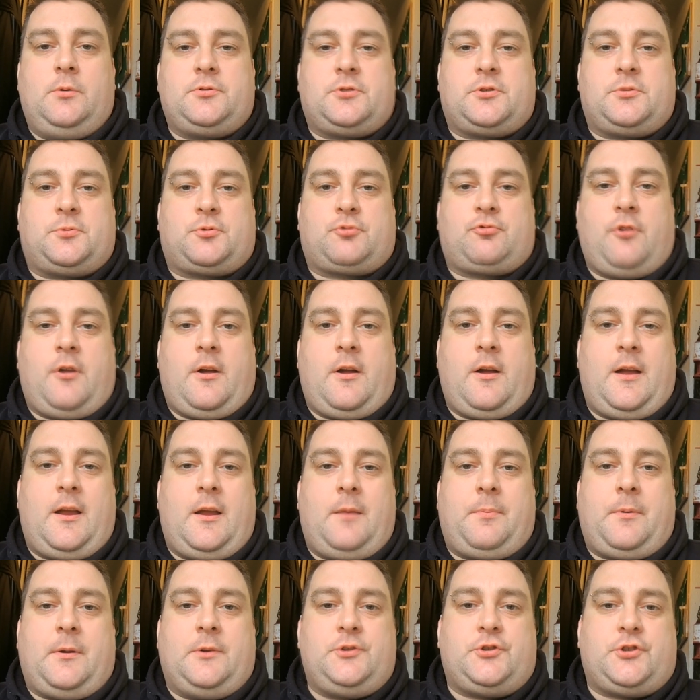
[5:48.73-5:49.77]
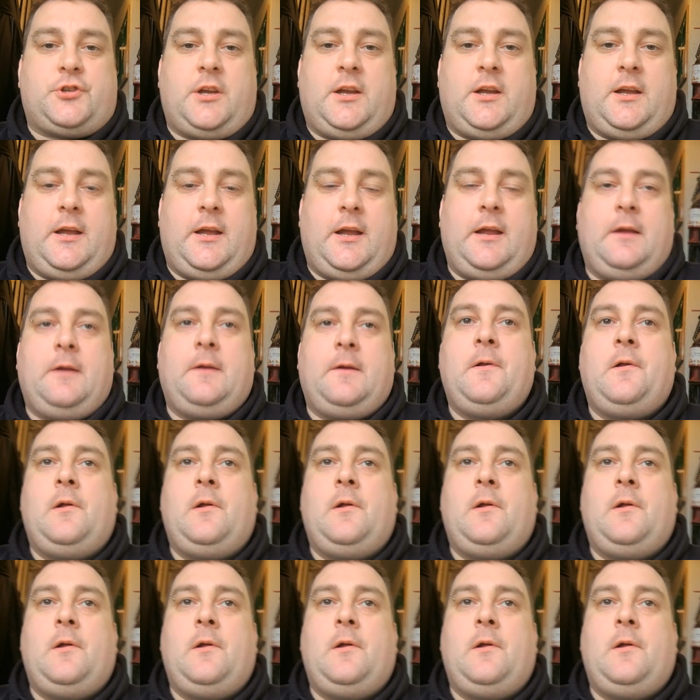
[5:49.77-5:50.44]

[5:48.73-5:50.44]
subscribe and share.